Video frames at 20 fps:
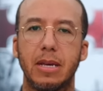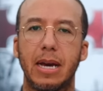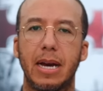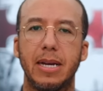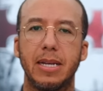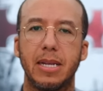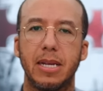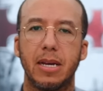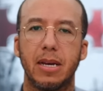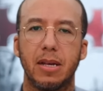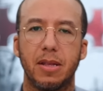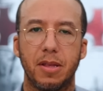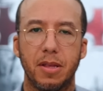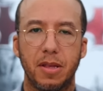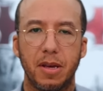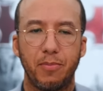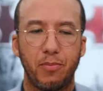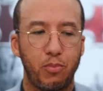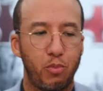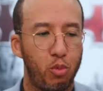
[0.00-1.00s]
idea that
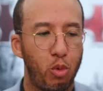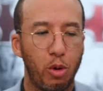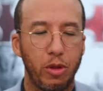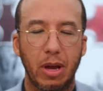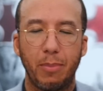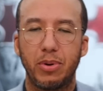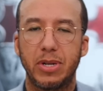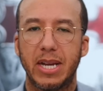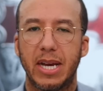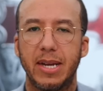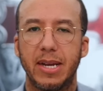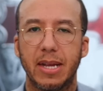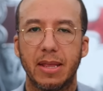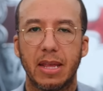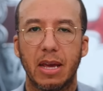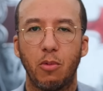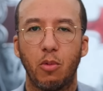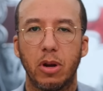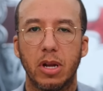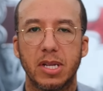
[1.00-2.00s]
they're pretending
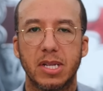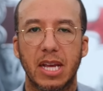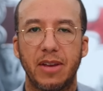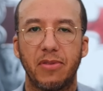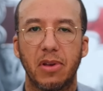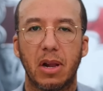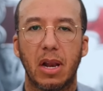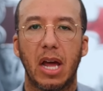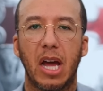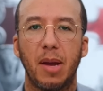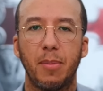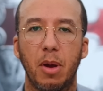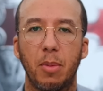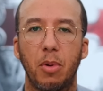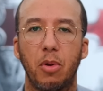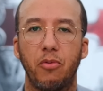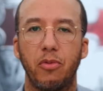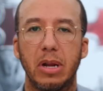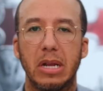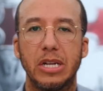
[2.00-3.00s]
they want to save the climate,
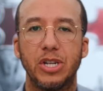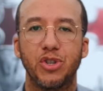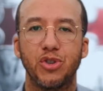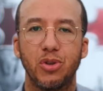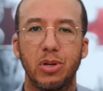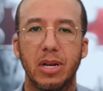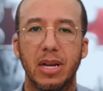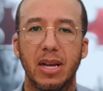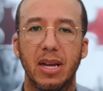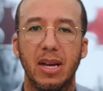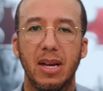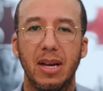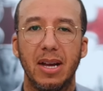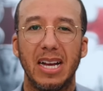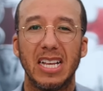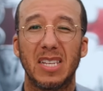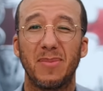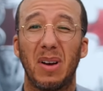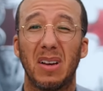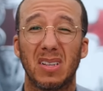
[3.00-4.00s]
but really, truly,
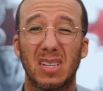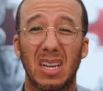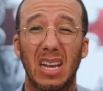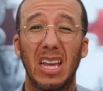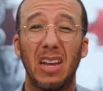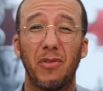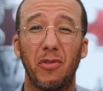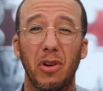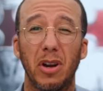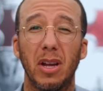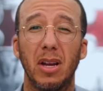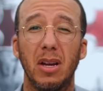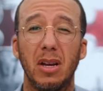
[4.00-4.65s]
it's about slavery.